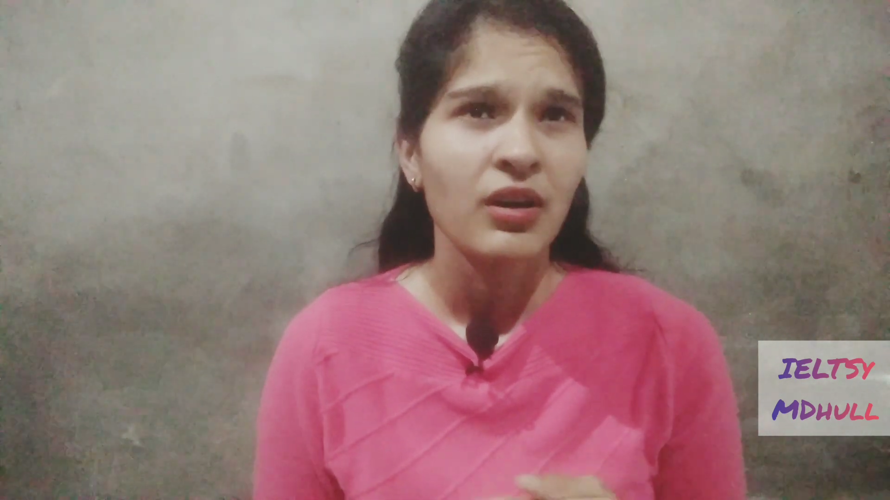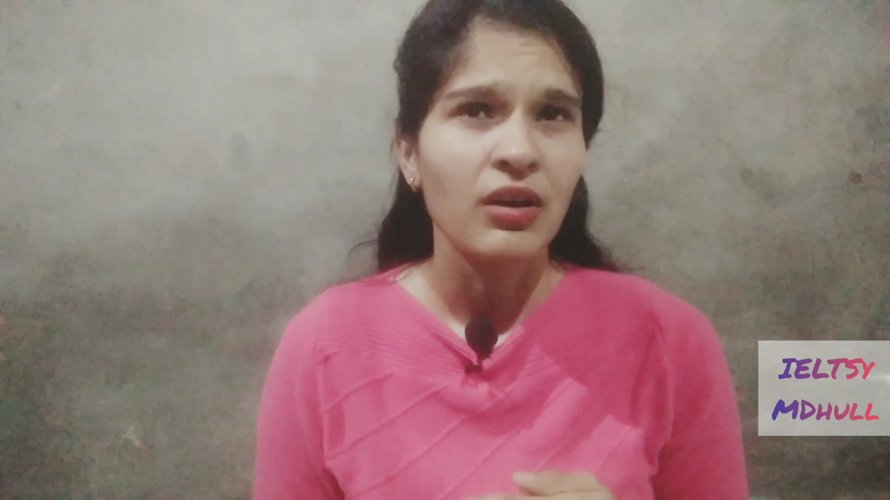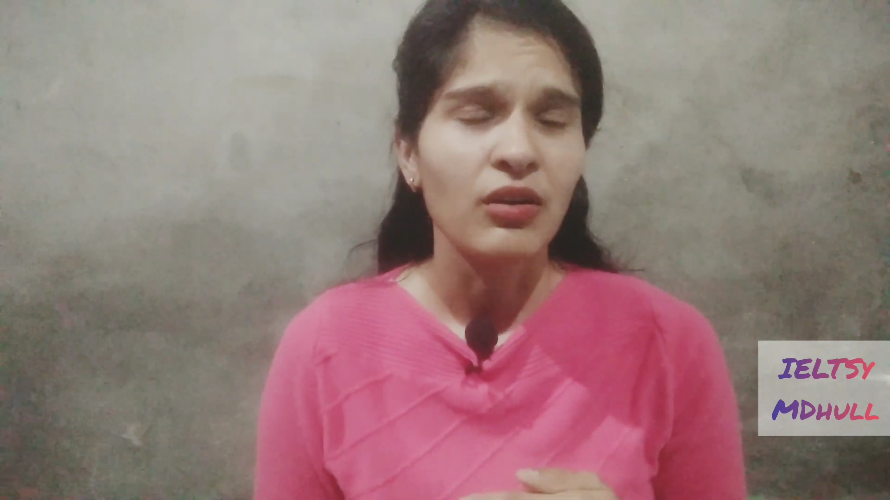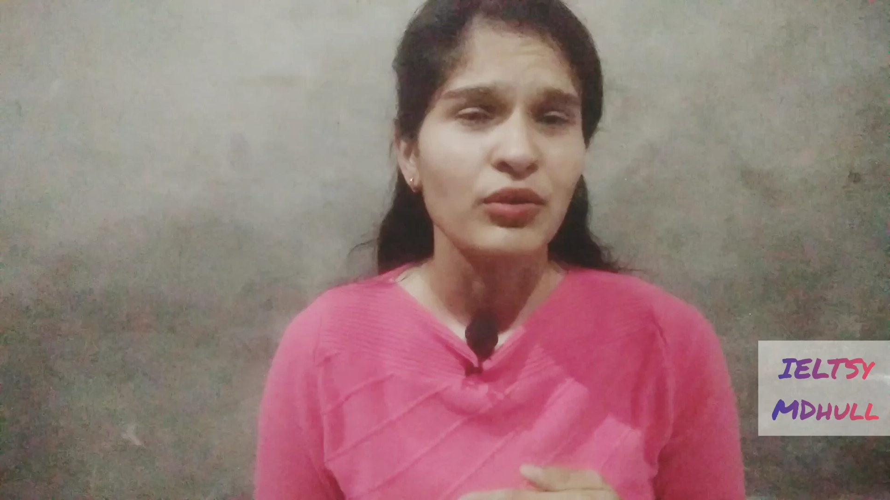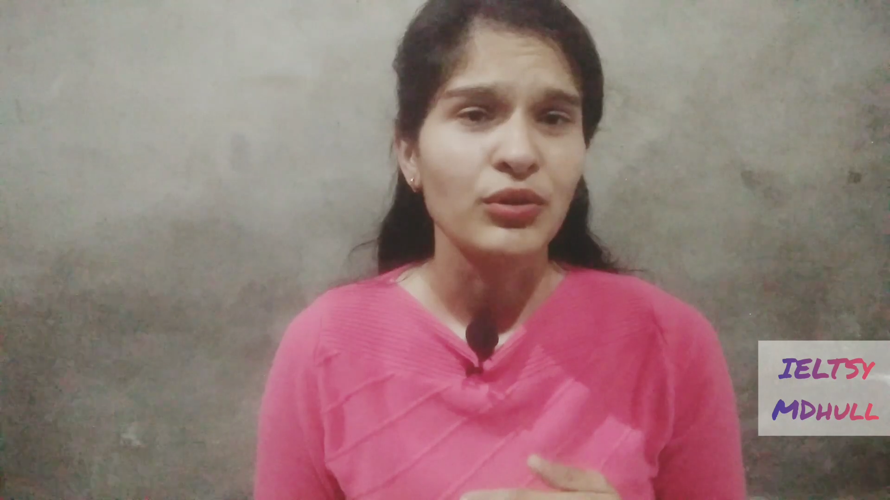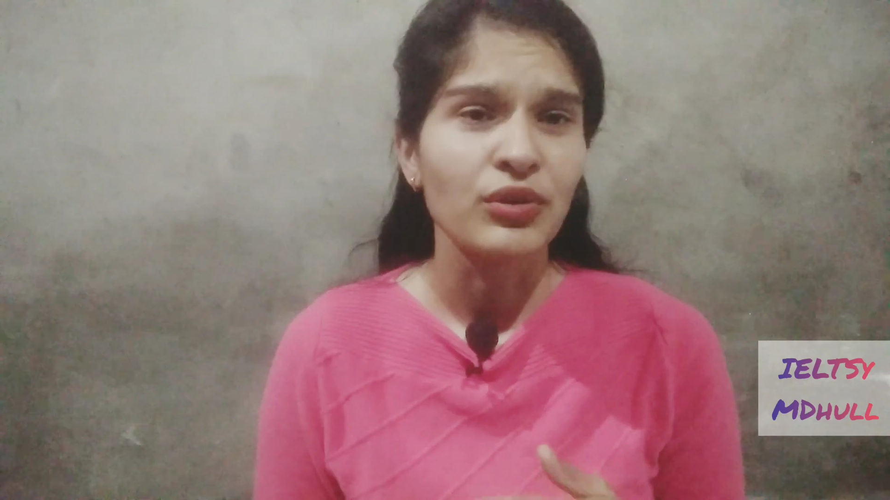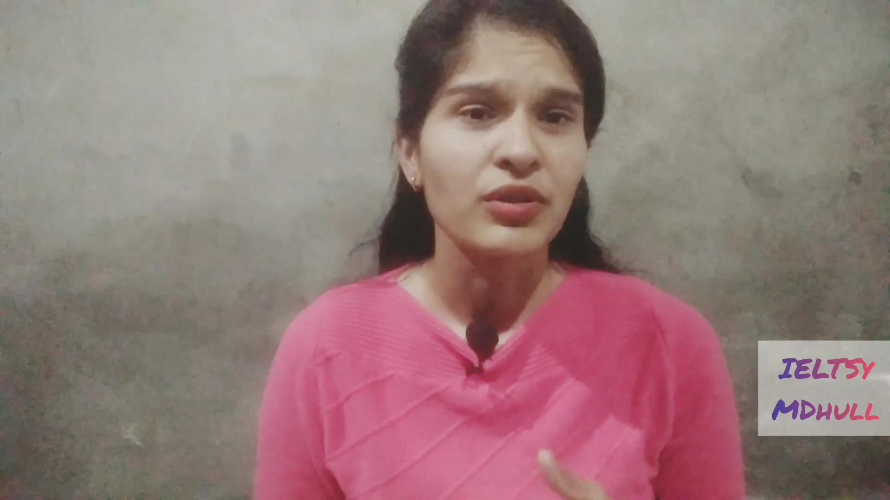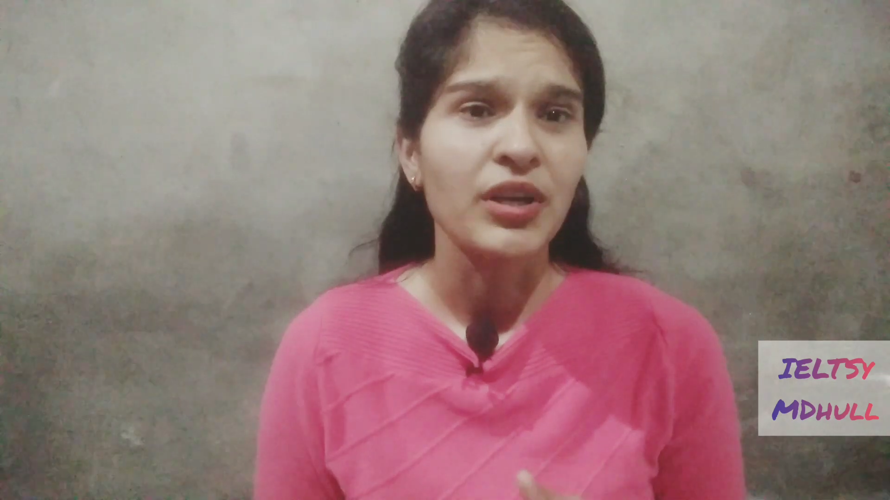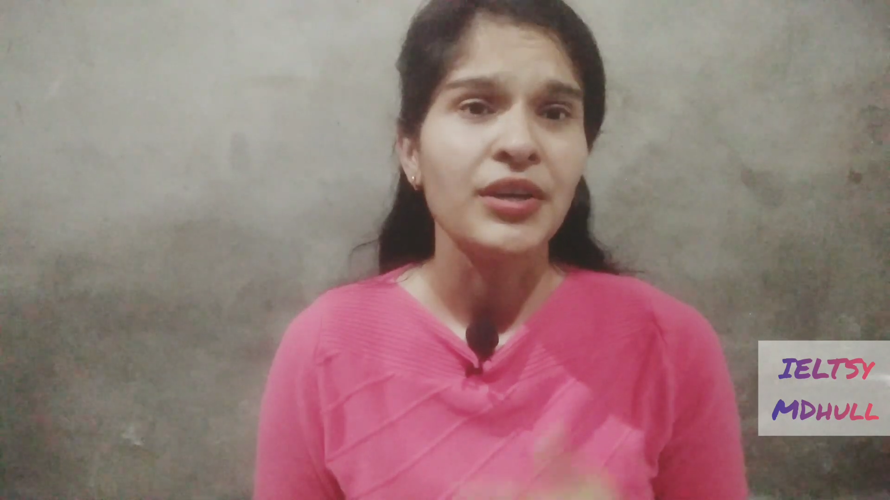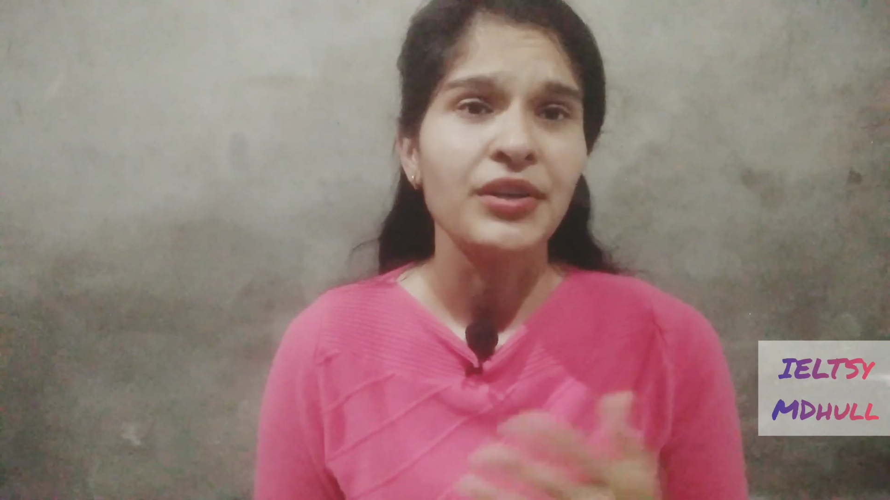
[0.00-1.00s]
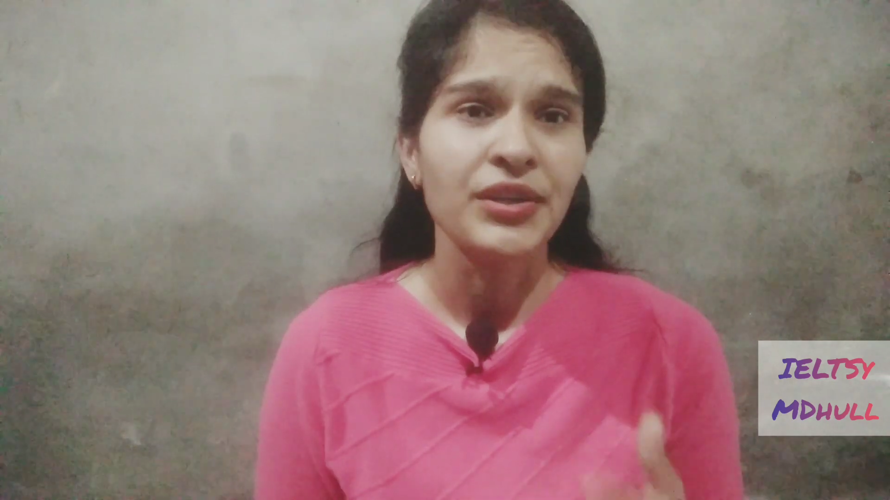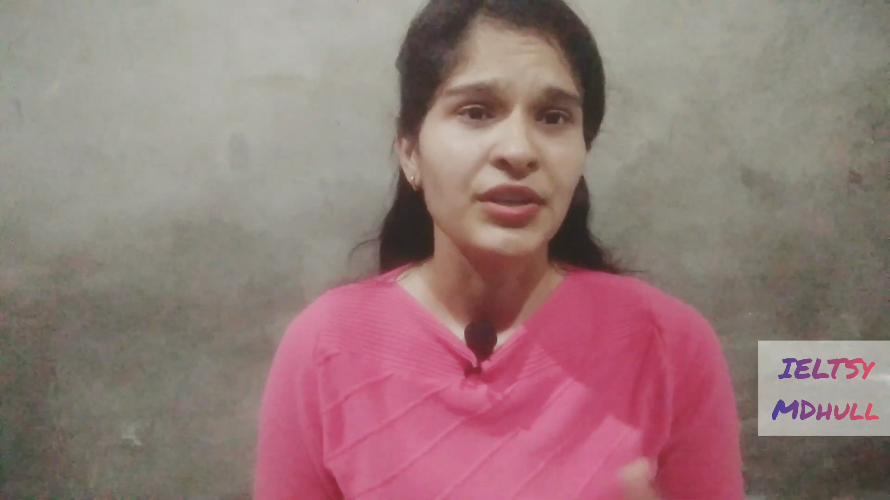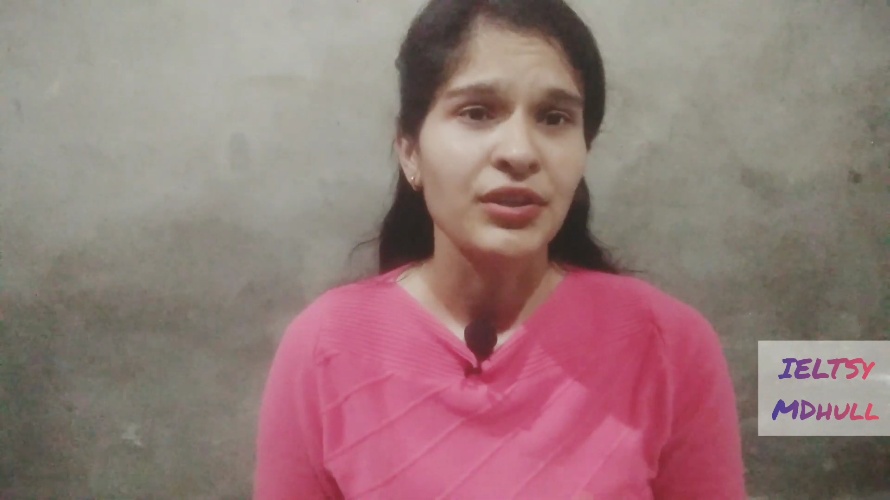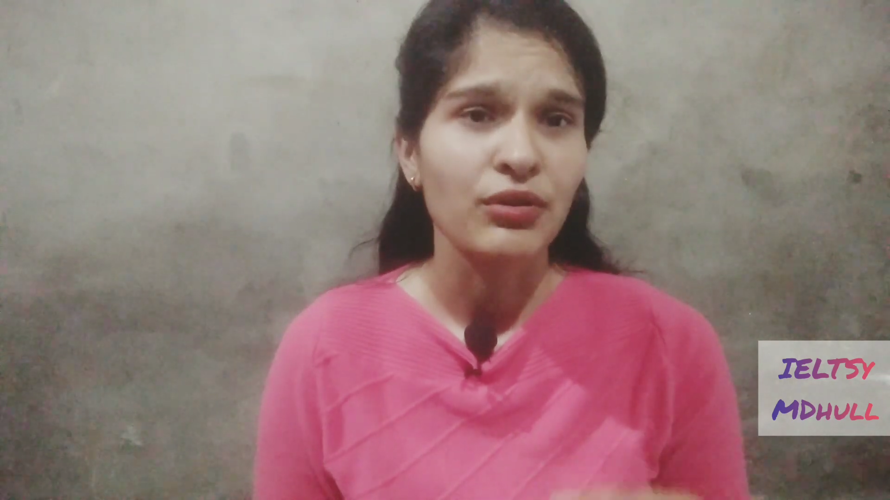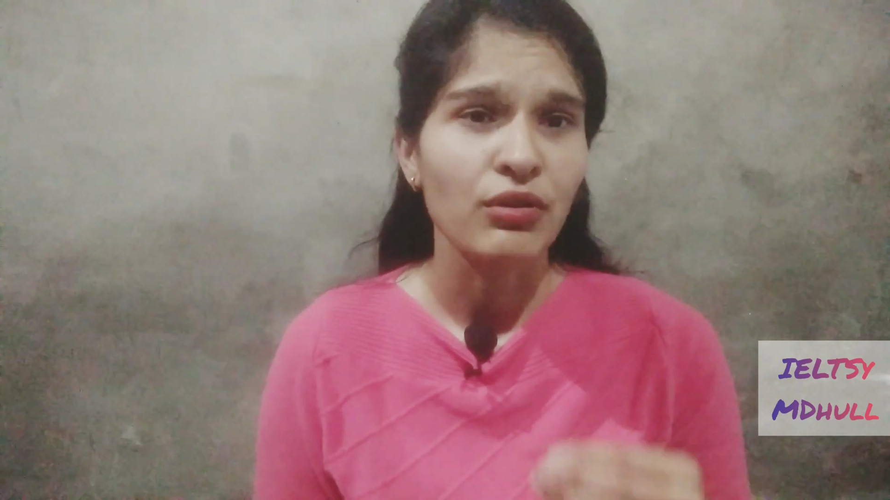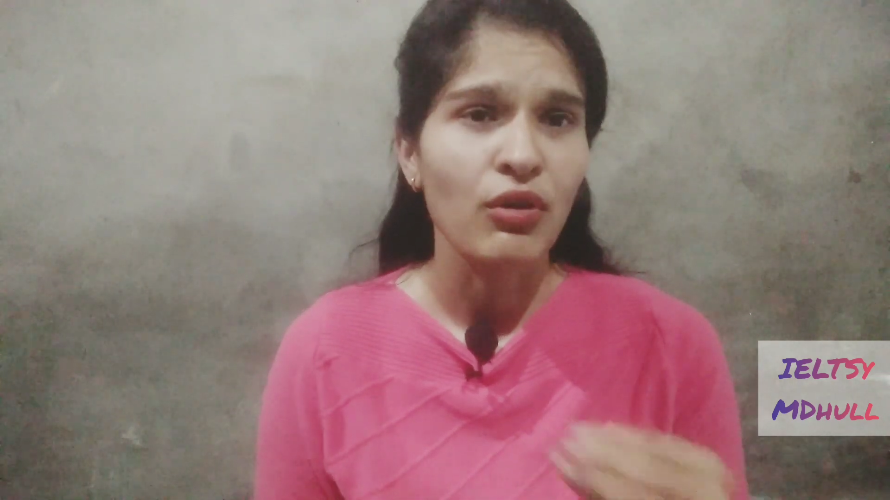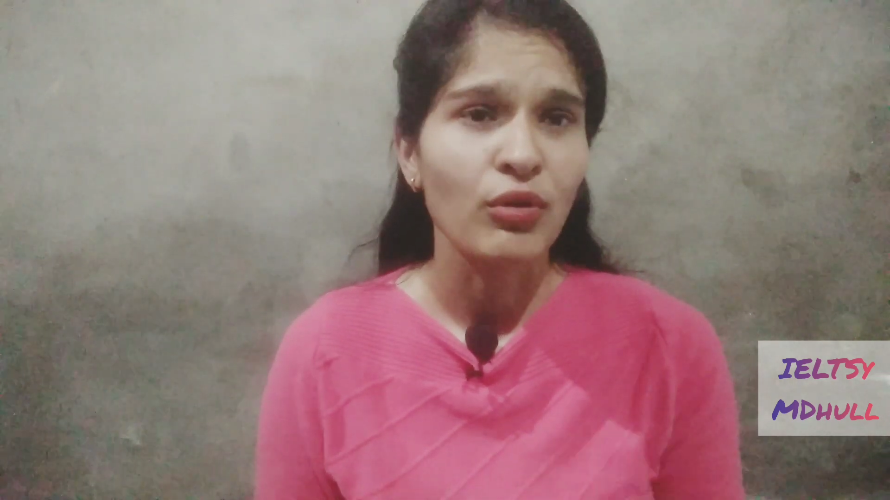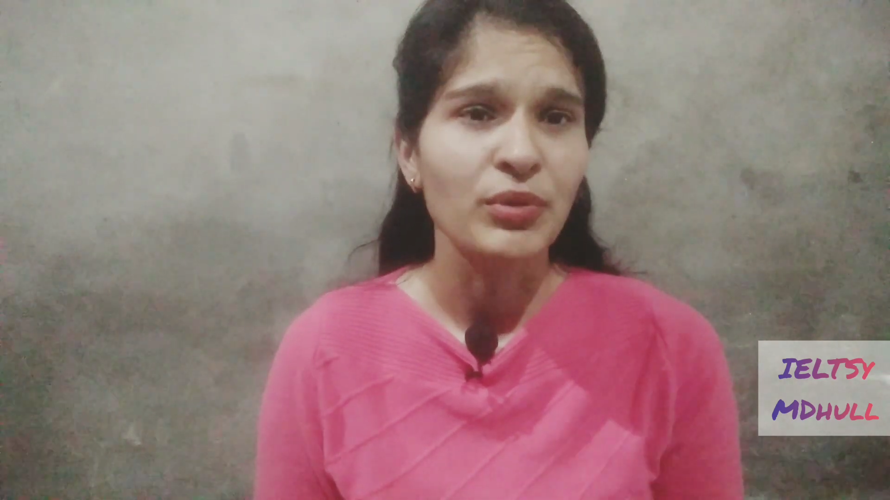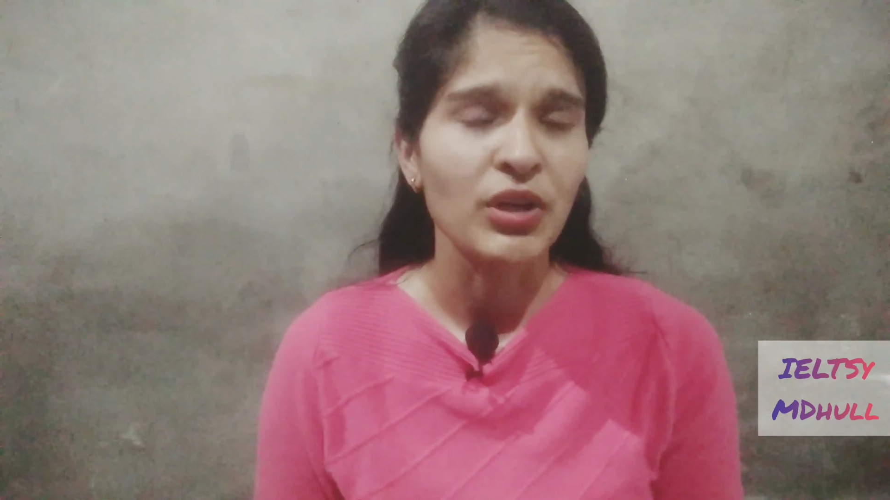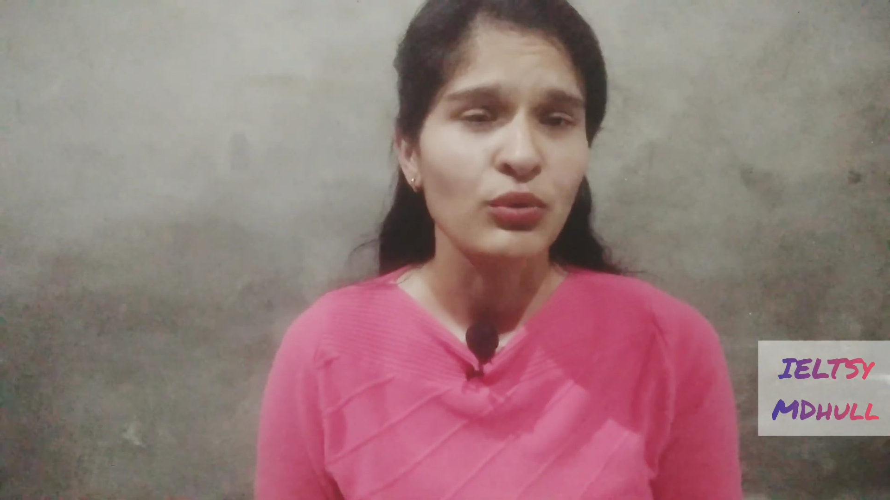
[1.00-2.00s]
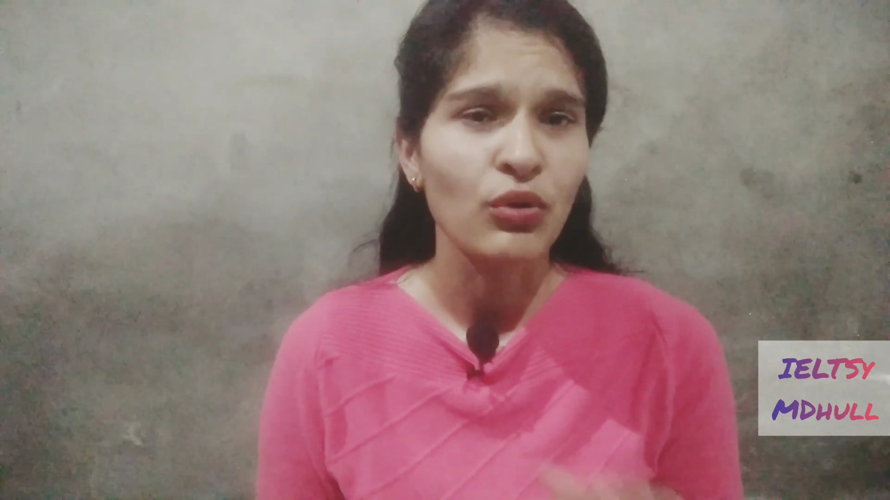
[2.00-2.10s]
or your country, your hometown.